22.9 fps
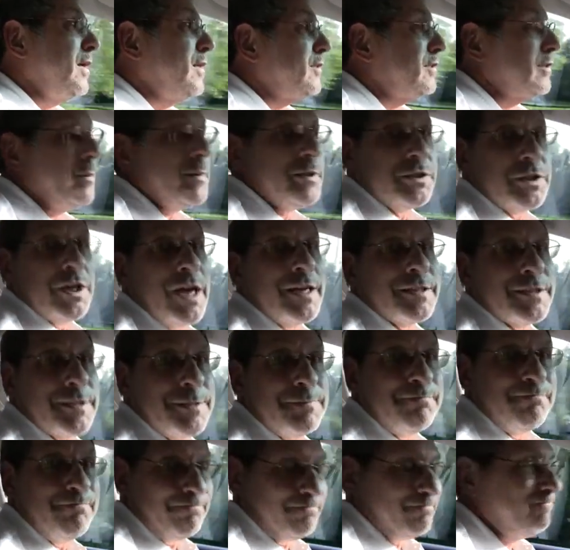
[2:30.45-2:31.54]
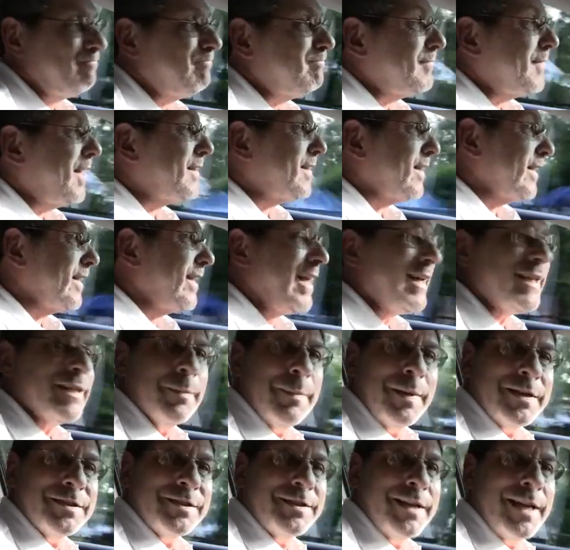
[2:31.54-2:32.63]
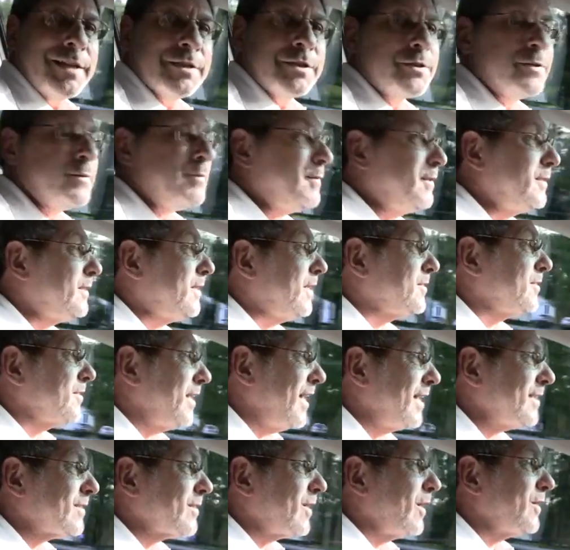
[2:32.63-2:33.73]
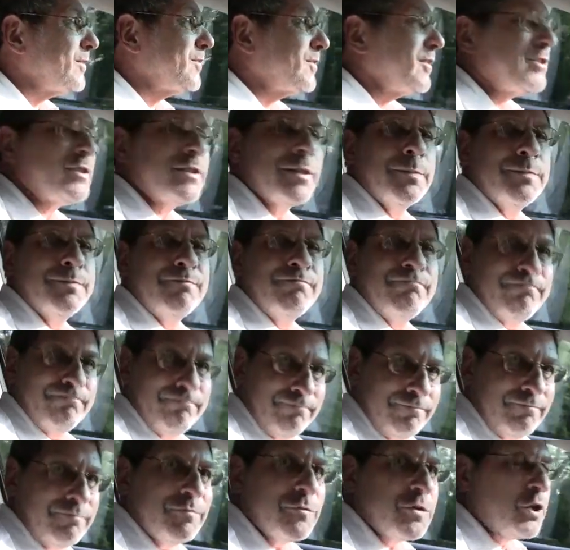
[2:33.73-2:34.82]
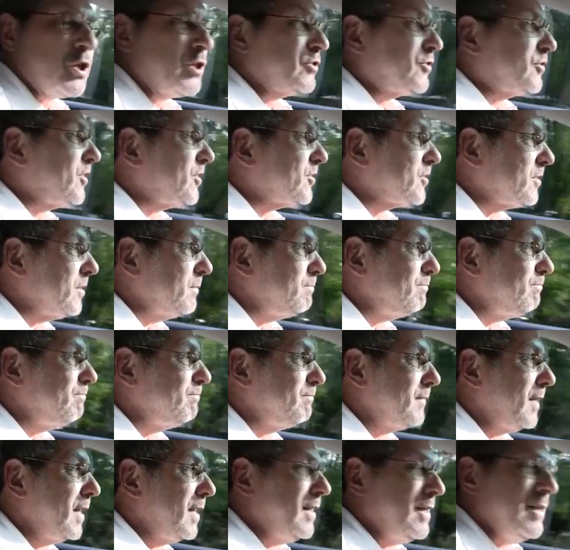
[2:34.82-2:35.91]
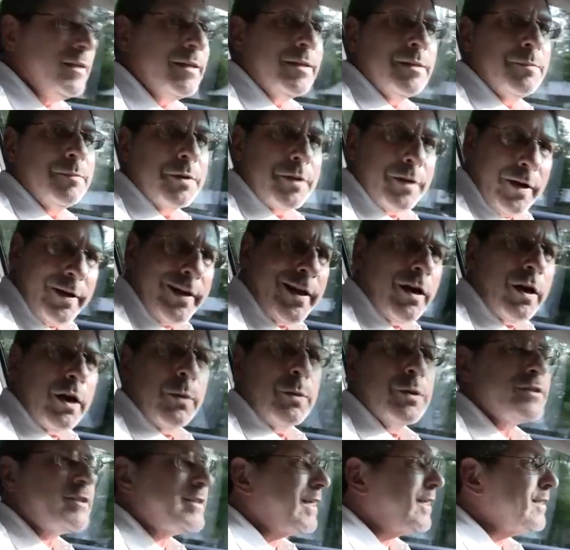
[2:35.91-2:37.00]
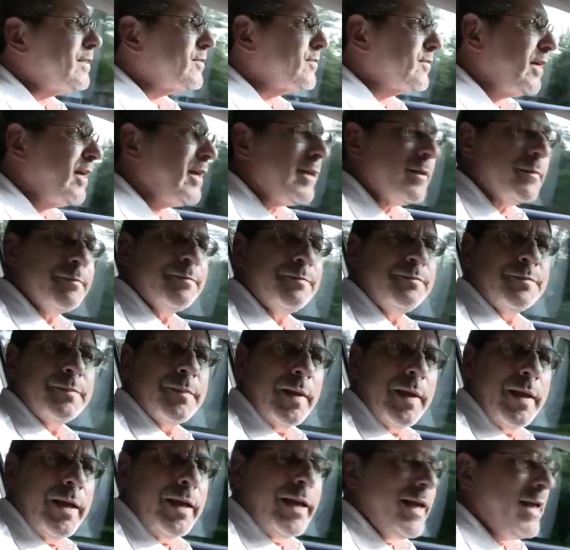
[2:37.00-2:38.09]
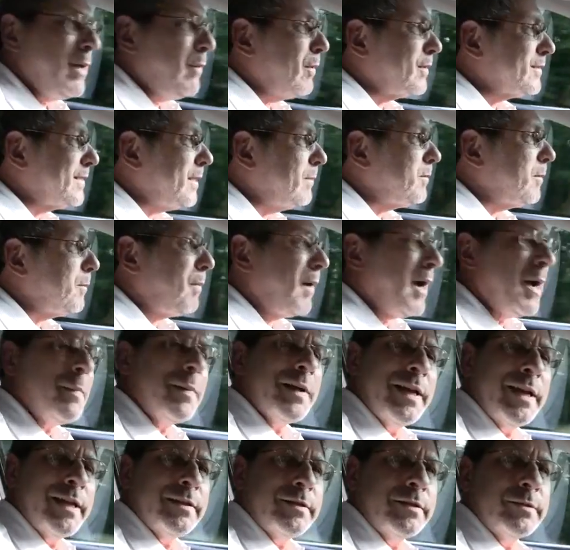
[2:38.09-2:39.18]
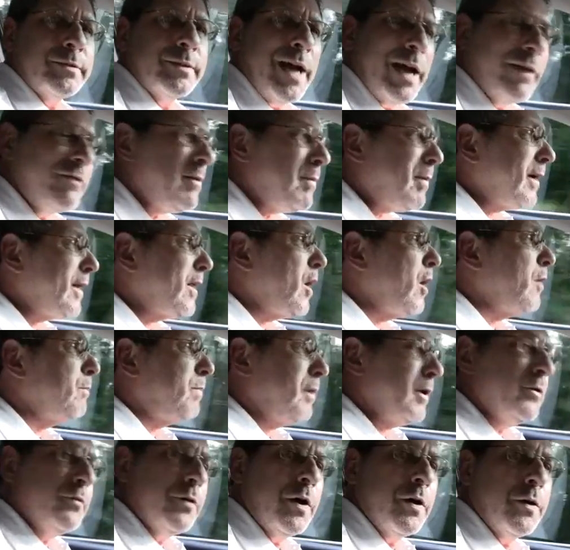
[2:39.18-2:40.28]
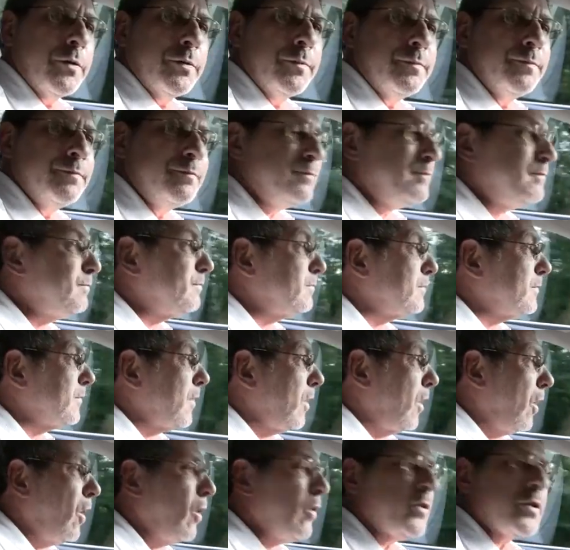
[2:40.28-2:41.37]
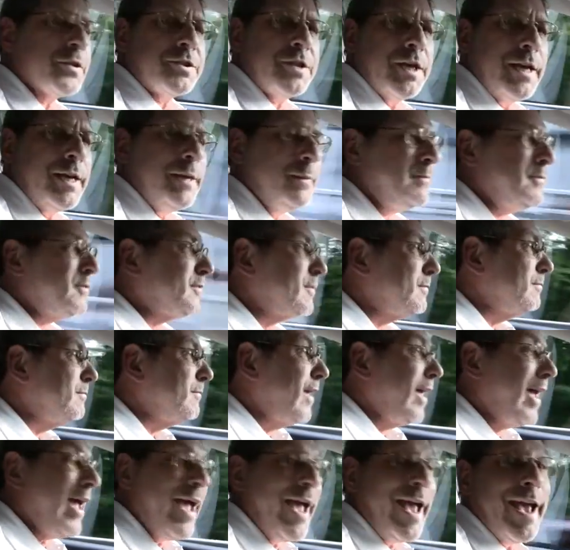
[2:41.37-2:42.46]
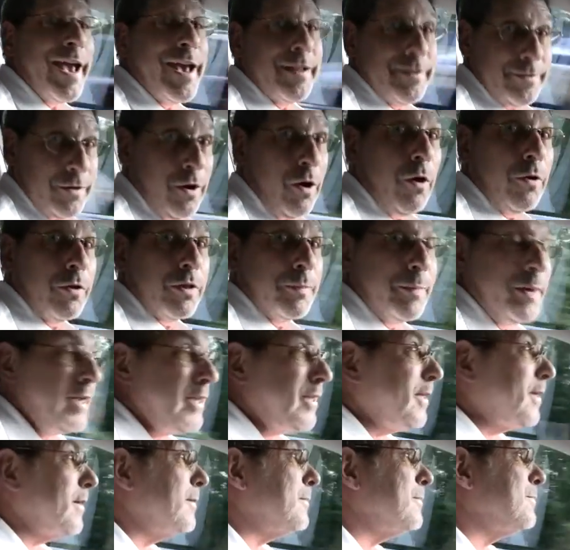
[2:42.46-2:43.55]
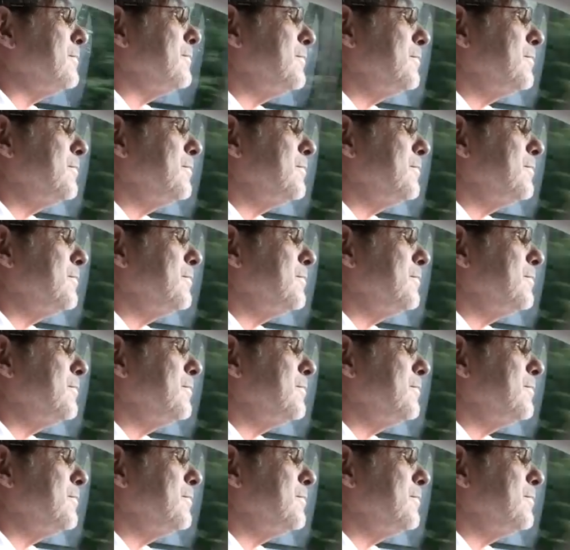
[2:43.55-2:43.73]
Jimmy Johnson, I think he had the best answer. He says, NASCAR system, it's a good system, but they're the only ones that get to see it. He wants them to pipe it into everybody on pit road, all the teams and all the media,